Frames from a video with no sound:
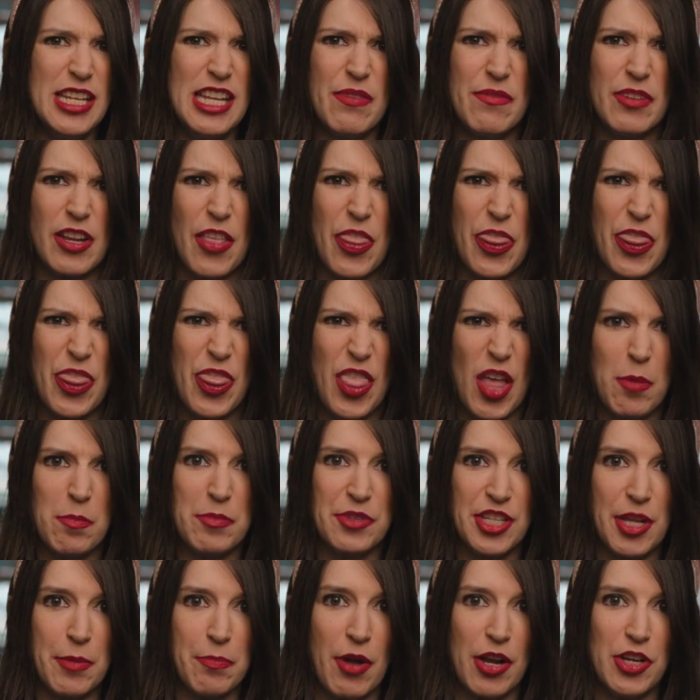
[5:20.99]
give it a
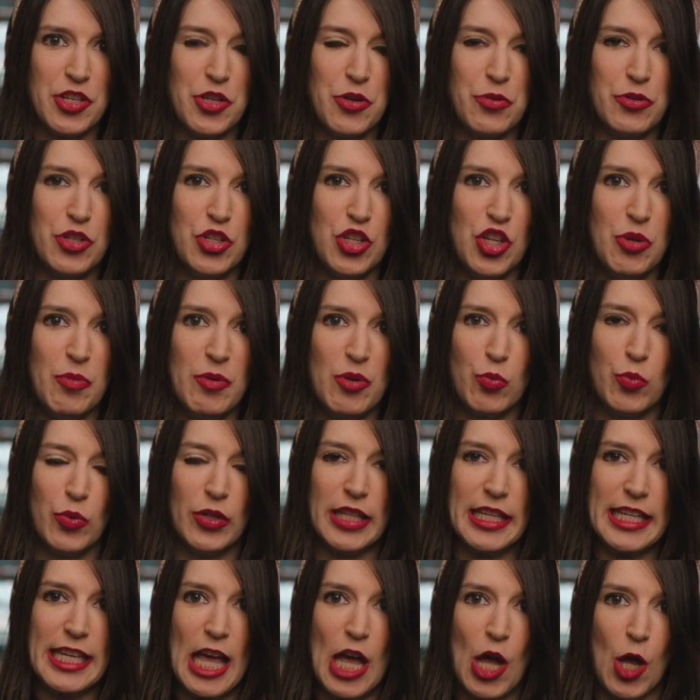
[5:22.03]
thumbs up on YouTube. It
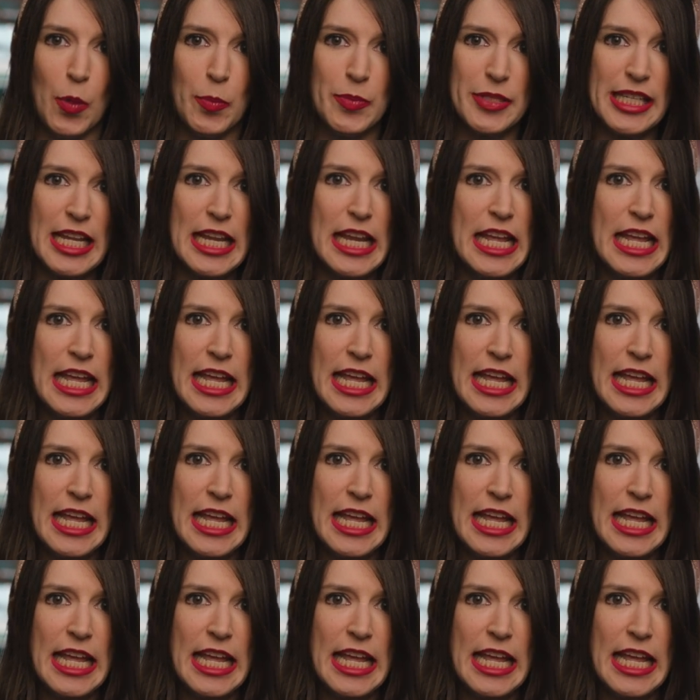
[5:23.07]
really helps.